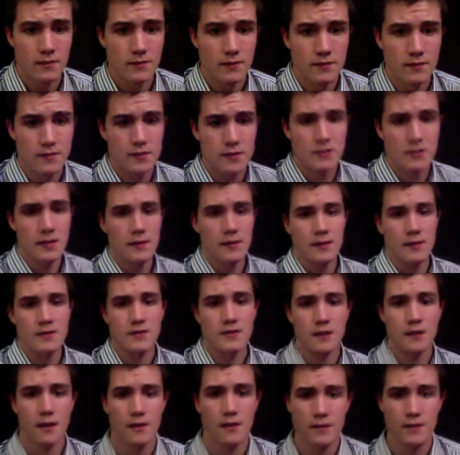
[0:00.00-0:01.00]
Stourhead's
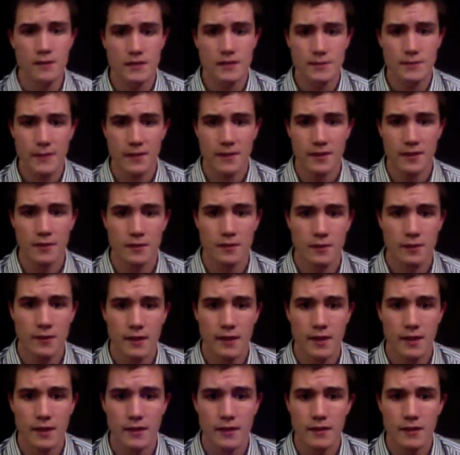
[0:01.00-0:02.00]
garden is mainly
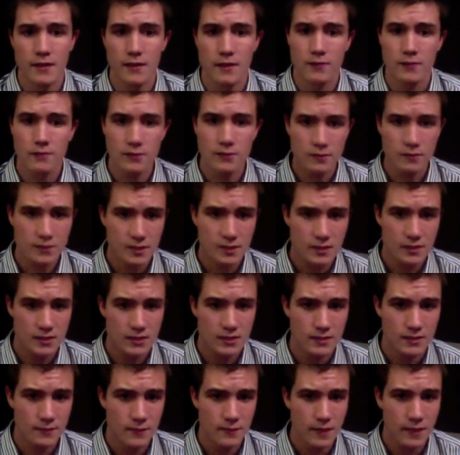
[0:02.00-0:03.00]
located a little
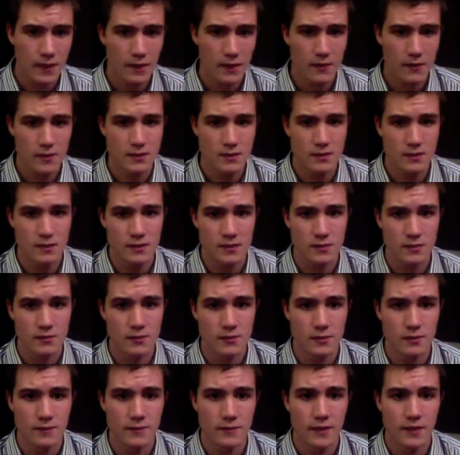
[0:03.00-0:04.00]
distance from the house in a
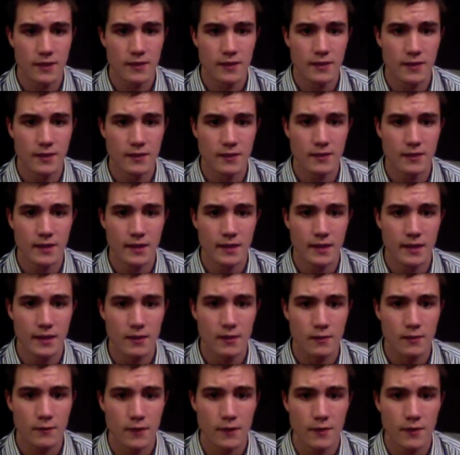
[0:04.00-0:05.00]
secluded valley and laid
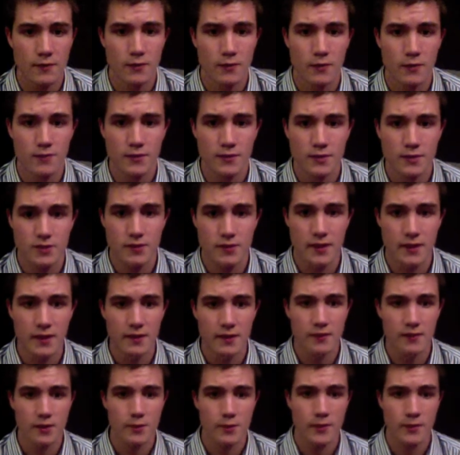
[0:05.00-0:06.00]
out around a roughly
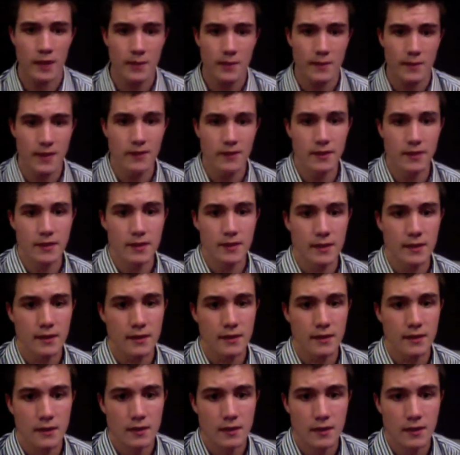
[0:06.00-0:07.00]
triangular man-made lake
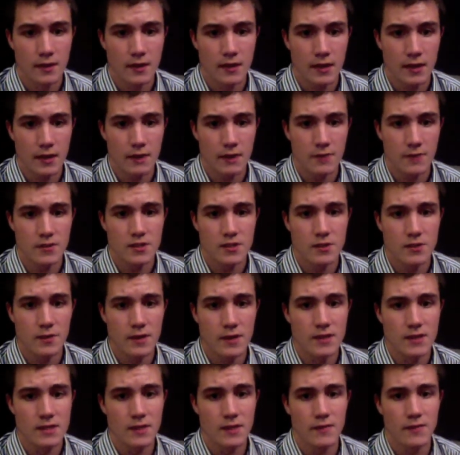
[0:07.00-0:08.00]
and covers
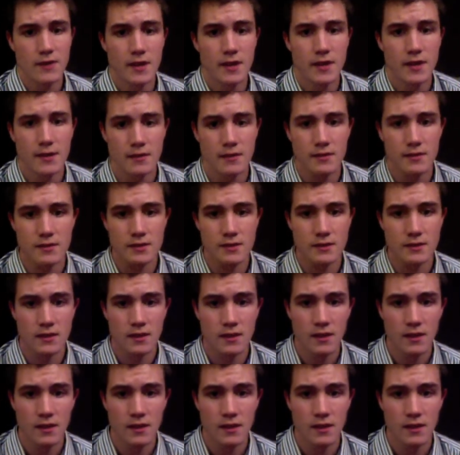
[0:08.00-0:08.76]
27 acres.